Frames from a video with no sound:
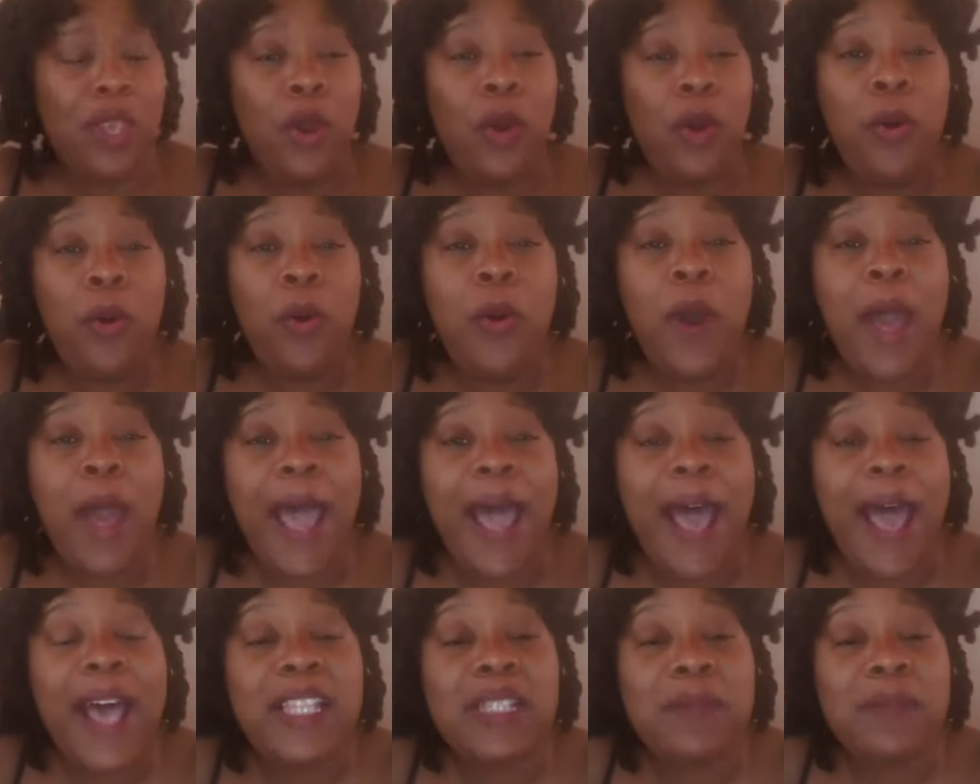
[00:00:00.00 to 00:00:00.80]
Who
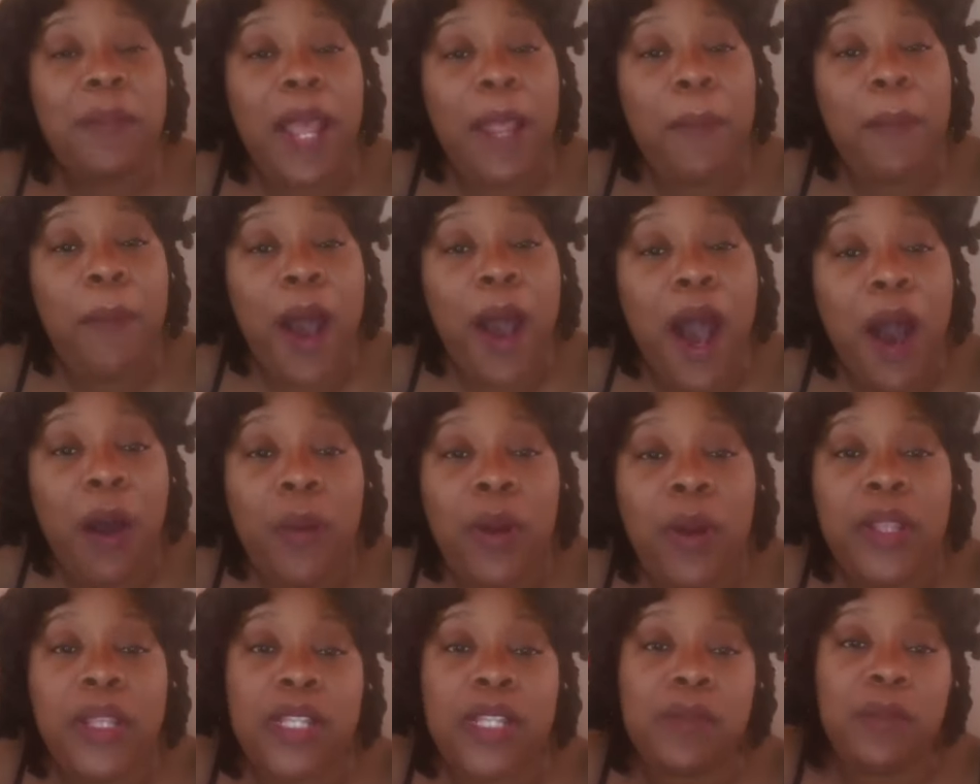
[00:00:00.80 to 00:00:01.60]
has my
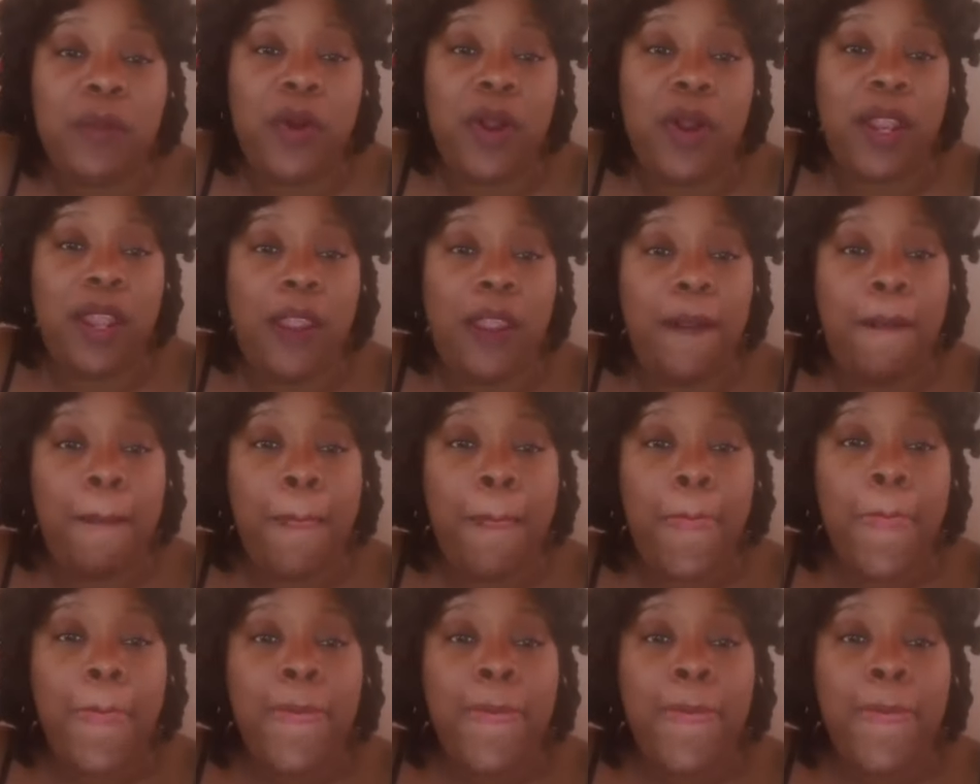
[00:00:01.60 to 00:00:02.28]
power this morning?